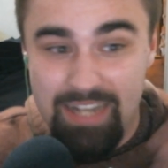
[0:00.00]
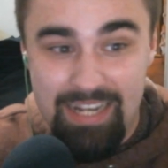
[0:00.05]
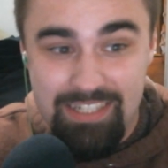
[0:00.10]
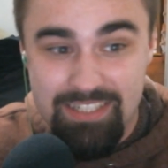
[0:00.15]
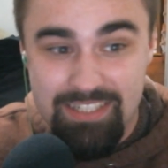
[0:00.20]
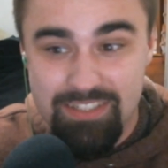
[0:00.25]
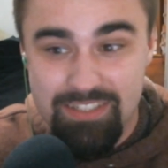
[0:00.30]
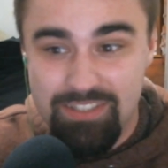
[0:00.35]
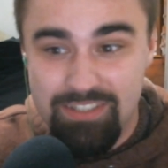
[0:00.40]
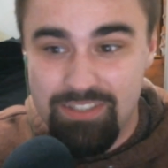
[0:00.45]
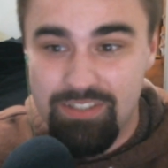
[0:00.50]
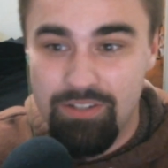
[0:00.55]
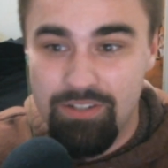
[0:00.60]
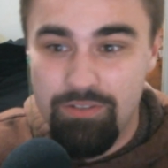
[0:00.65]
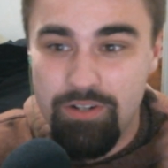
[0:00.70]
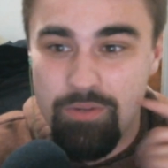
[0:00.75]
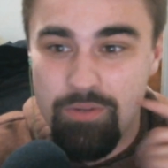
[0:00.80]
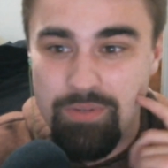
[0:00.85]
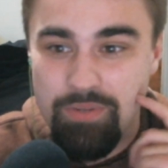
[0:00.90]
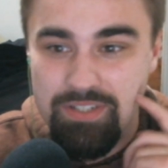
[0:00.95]
I just
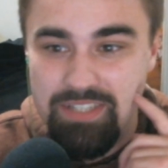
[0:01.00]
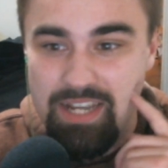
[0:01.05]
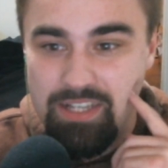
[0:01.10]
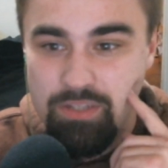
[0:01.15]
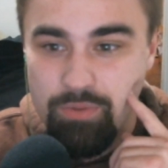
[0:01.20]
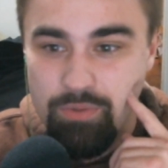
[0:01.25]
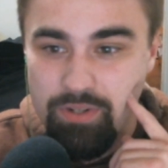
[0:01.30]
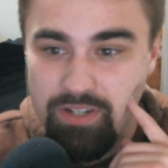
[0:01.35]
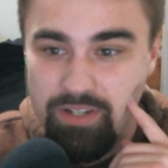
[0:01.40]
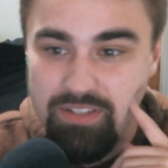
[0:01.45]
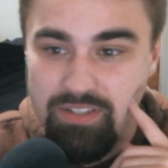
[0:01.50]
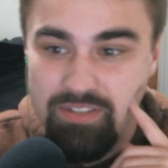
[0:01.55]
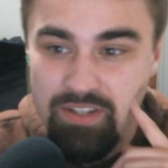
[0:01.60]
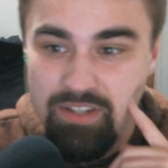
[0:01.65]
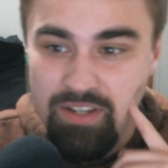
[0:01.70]
don't know exactly where it is.